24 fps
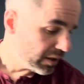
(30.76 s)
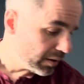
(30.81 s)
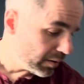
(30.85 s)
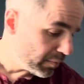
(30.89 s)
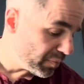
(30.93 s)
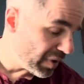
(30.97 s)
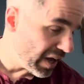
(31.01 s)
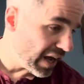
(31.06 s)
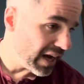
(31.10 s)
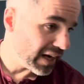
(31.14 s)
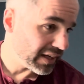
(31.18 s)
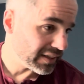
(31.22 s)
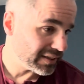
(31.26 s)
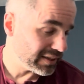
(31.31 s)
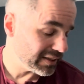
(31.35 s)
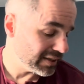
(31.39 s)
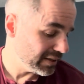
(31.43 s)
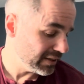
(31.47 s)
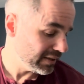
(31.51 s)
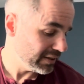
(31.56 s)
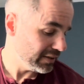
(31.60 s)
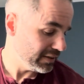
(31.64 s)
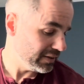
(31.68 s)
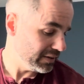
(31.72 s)
packed
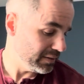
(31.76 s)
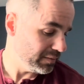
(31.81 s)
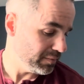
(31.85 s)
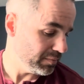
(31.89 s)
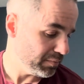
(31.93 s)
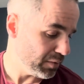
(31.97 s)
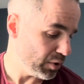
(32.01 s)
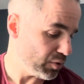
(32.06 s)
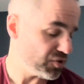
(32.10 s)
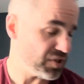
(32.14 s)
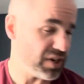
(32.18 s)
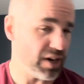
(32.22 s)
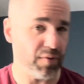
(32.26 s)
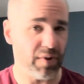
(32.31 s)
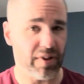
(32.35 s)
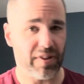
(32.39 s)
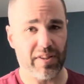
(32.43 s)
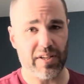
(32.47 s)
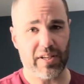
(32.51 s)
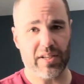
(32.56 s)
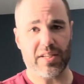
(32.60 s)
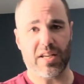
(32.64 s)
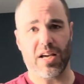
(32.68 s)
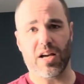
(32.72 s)
most
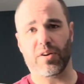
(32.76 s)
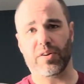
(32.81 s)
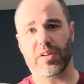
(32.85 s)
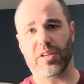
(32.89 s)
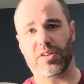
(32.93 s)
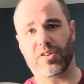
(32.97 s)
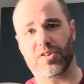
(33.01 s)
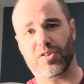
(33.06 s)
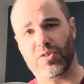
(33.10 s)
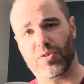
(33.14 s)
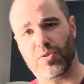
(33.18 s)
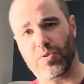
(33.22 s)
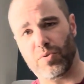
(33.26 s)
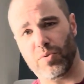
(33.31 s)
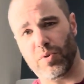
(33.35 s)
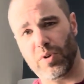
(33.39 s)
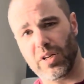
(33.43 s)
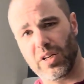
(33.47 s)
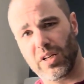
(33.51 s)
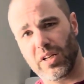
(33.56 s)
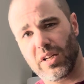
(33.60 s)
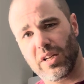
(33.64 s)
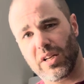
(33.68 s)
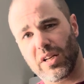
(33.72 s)
everything down into
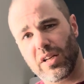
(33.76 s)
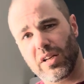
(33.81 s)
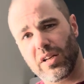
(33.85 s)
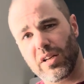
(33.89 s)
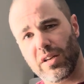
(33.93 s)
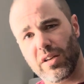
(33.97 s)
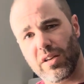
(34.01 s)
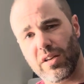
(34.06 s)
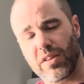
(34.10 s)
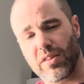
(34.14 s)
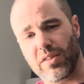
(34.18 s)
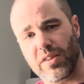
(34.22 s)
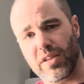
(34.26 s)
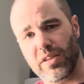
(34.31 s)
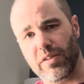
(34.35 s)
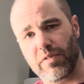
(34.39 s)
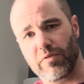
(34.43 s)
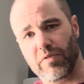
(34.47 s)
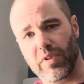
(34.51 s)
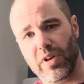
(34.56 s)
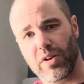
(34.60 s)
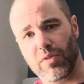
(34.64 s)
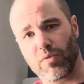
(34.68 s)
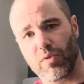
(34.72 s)
the
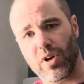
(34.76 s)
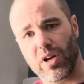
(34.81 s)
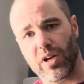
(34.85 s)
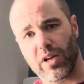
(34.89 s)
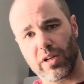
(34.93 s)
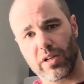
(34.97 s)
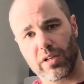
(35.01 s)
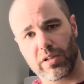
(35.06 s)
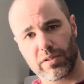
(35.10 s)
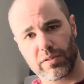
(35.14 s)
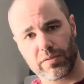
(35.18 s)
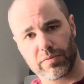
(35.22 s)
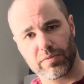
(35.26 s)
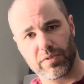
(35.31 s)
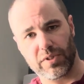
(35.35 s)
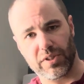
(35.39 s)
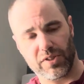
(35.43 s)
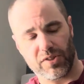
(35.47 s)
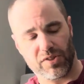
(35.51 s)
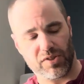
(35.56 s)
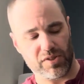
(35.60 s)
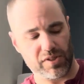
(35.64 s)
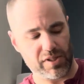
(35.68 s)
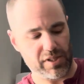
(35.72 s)
event ruck.
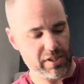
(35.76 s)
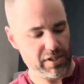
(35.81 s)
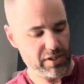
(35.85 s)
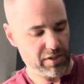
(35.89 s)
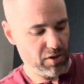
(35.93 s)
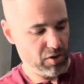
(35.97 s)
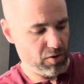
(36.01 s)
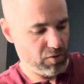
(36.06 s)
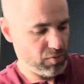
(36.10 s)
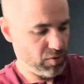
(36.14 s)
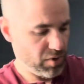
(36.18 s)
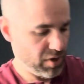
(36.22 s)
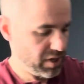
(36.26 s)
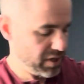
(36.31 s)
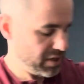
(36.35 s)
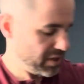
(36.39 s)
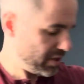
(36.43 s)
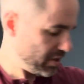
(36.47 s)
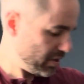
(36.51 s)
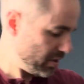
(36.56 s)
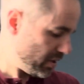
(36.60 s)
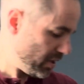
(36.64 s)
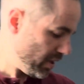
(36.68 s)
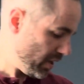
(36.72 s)
This is the Go Ruck
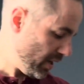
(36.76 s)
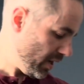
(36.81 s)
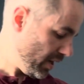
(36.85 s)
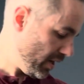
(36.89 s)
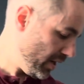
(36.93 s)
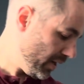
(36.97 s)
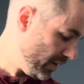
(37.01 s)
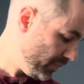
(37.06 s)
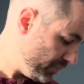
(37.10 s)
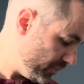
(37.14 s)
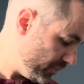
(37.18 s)
uh,